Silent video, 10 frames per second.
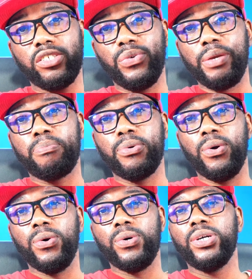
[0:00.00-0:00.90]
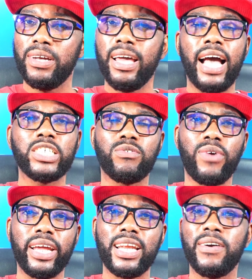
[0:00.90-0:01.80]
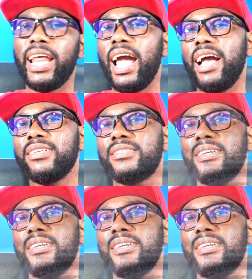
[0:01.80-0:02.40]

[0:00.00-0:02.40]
3 Pro, as of right now, it has